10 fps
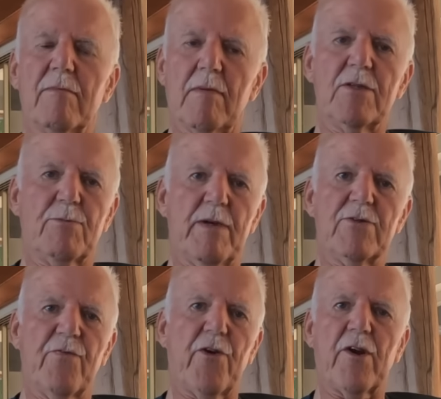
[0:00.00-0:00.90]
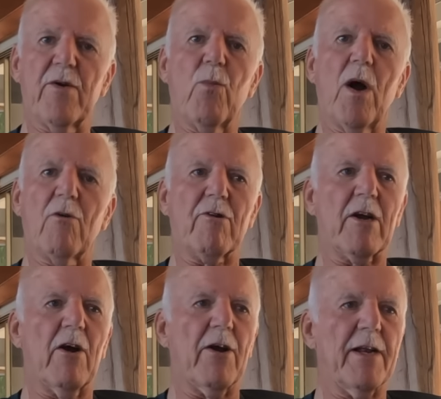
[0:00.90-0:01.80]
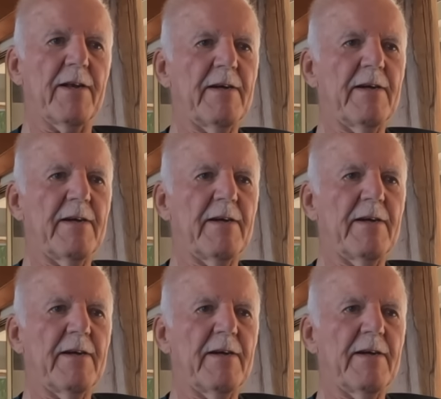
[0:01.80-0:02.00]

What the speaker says: He's very well regarded.